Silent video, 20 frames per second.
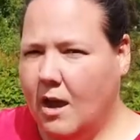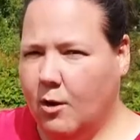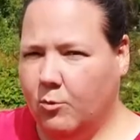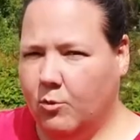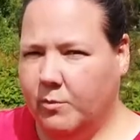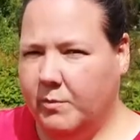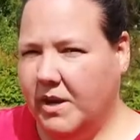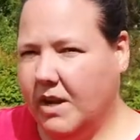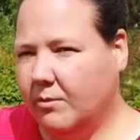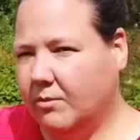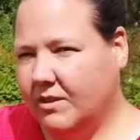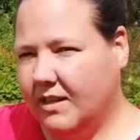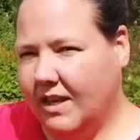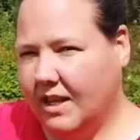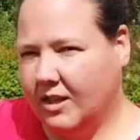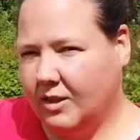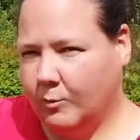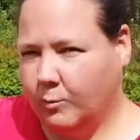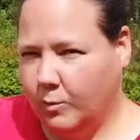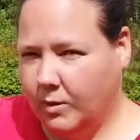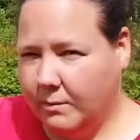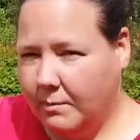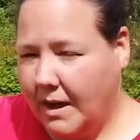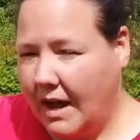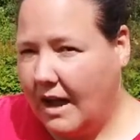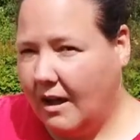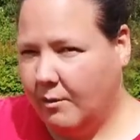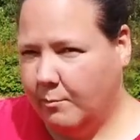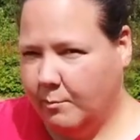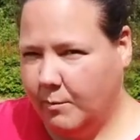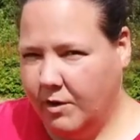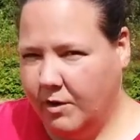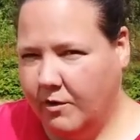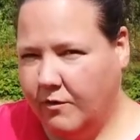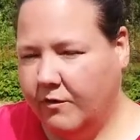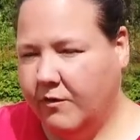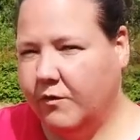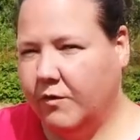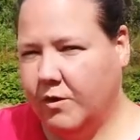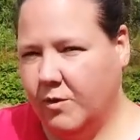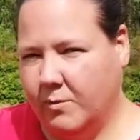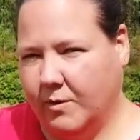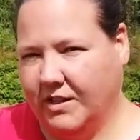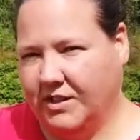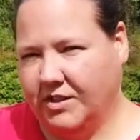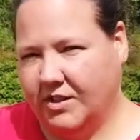and we'll be able to get the wood pile moved for the